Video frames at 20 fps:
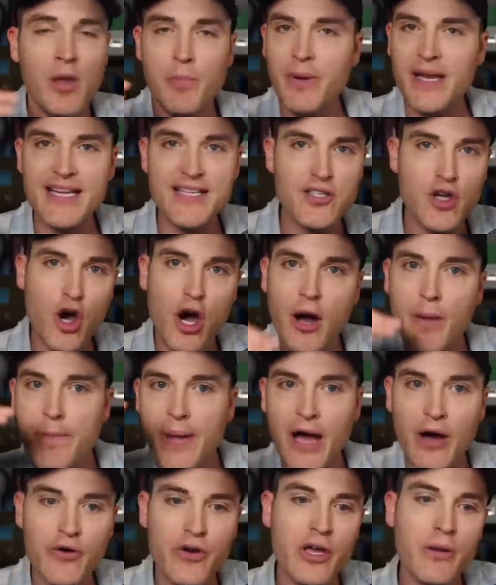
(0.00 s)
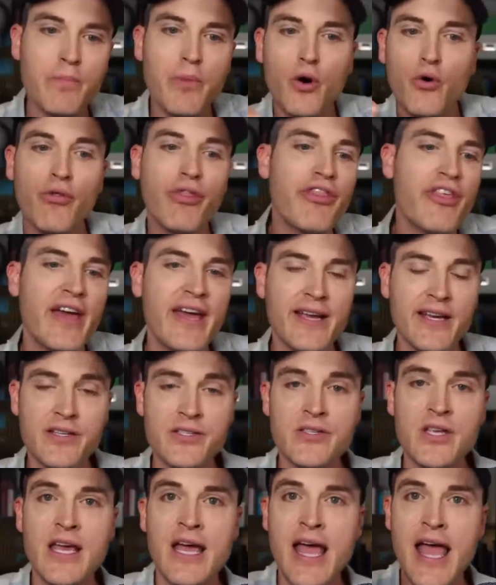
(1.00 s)
But he's compounding both
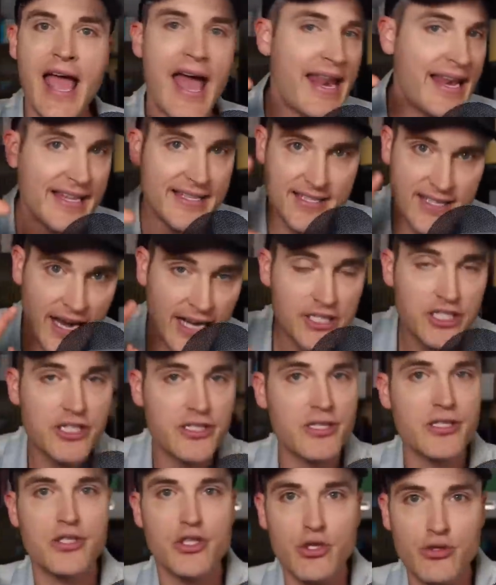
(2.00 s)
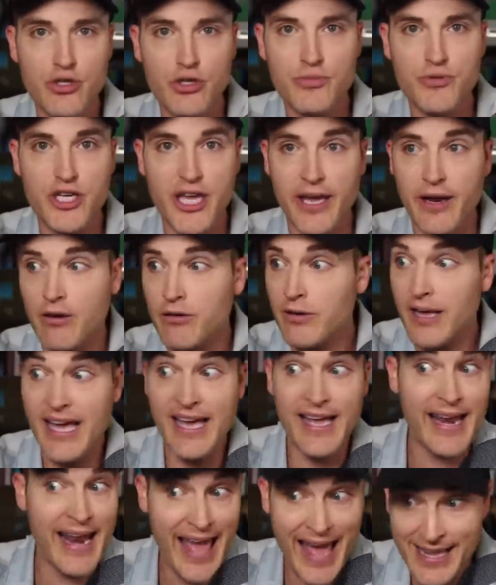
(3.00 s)
things, and it's not just his YouTube channel
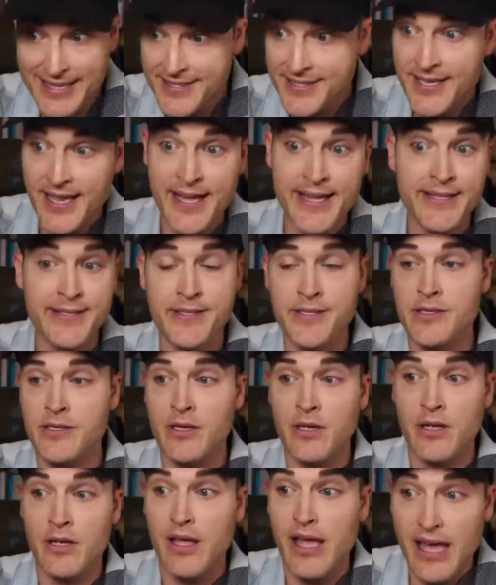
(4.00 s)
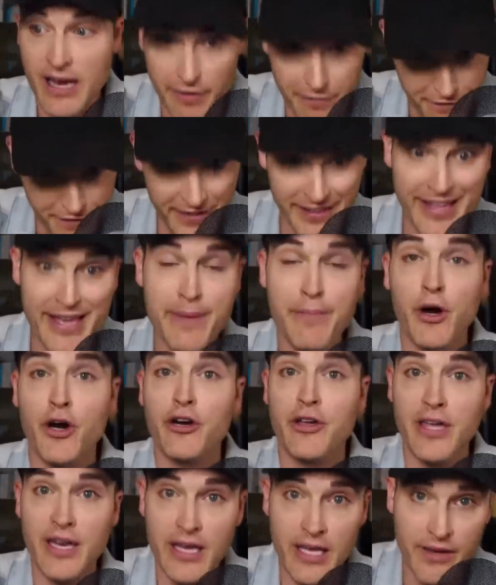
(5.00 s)
and AdSense and affiliate
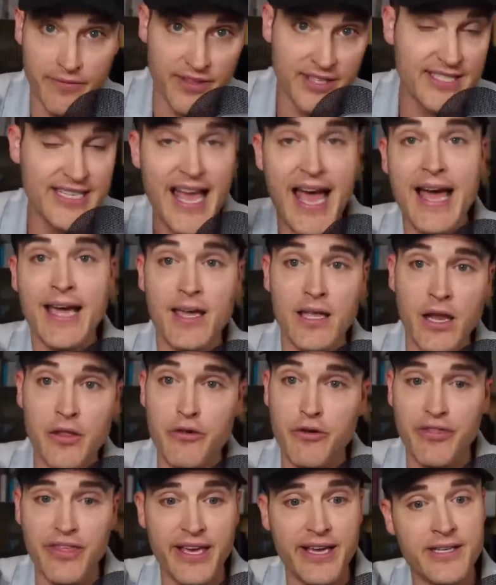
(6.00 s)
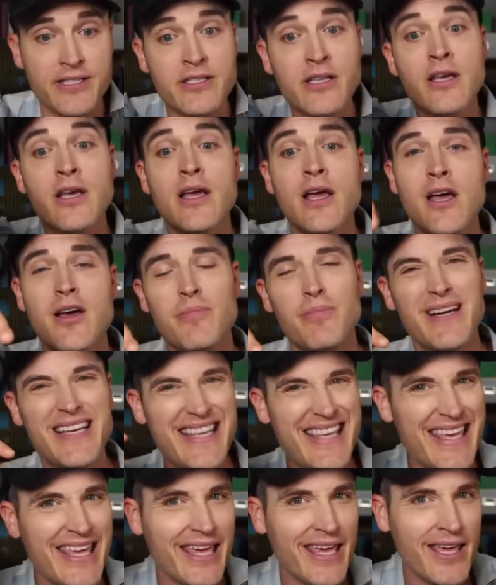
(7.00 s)
marketing of the tech and other things, but
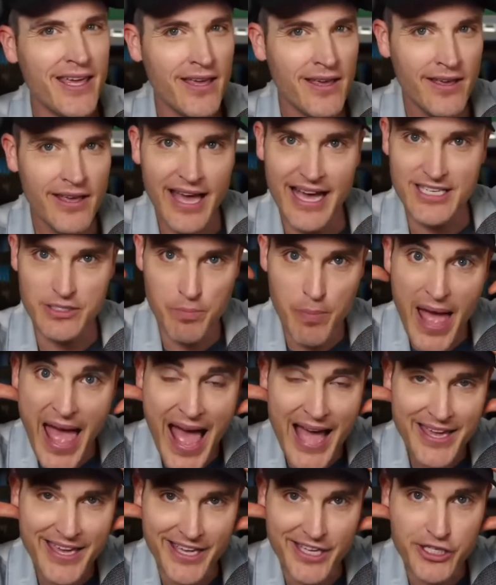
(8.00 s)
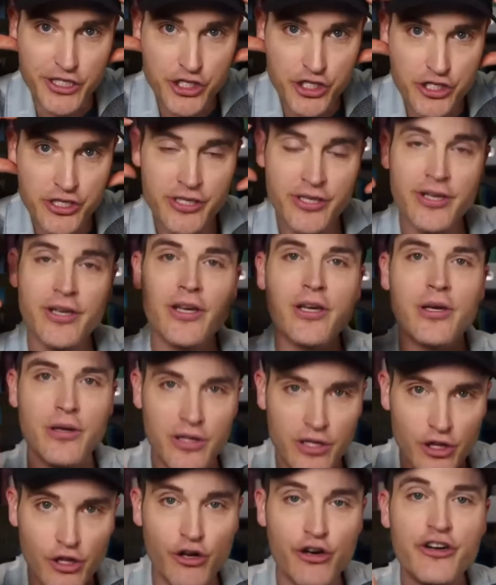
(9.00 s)
he has packaged,
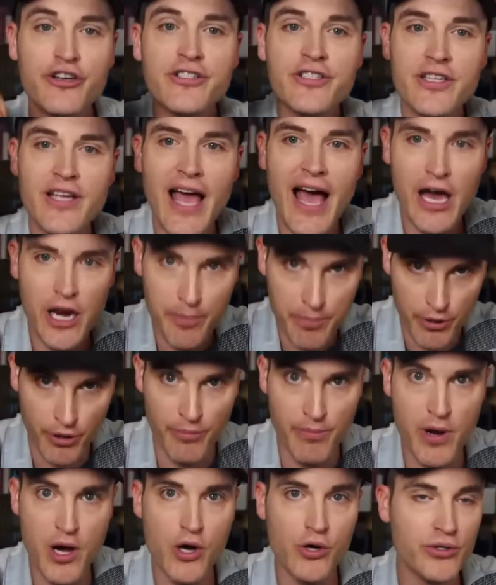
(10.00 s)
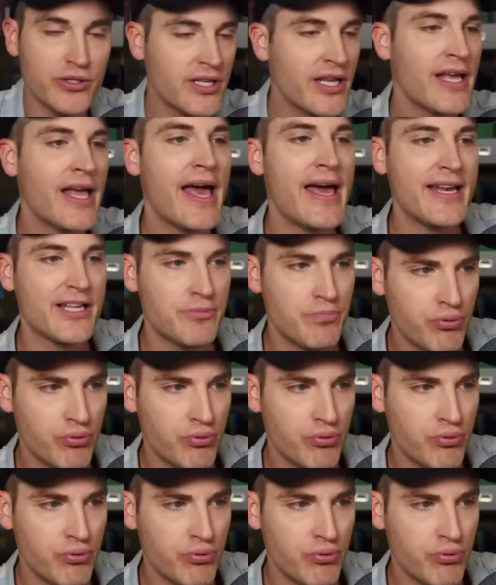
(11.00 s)
learned how to promote, and is